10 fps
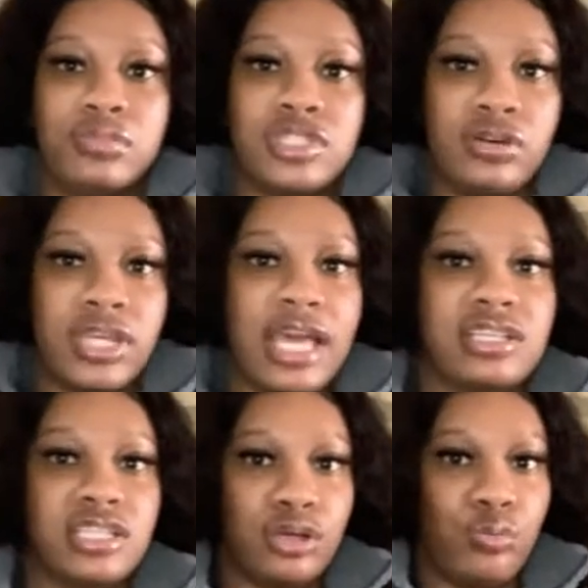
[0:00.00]
So it kinda
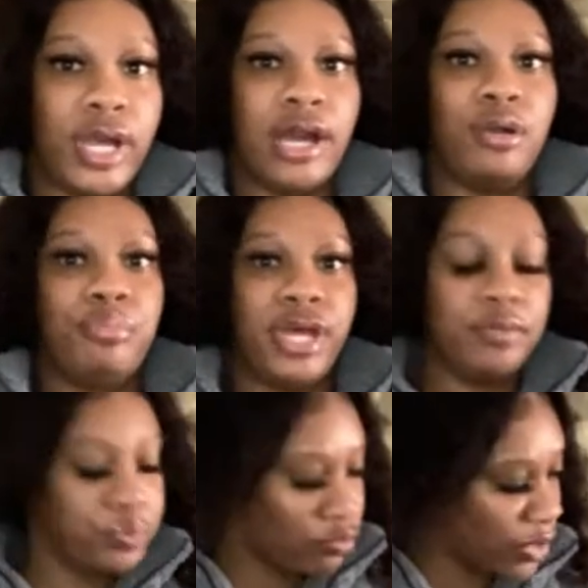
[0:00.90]
took a while,
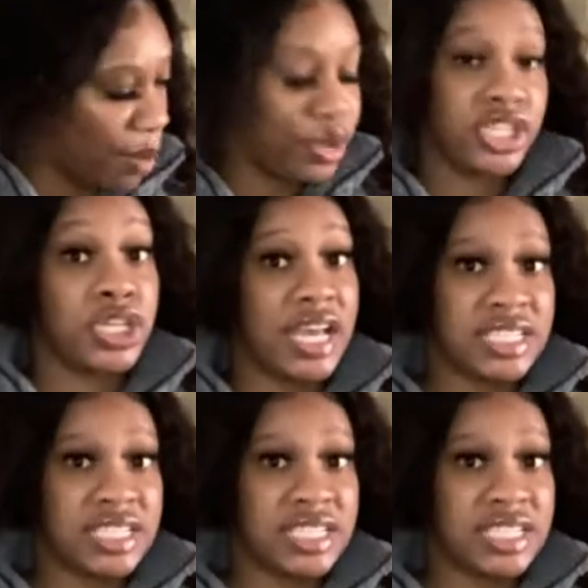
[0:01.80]
but I'm pretty sure I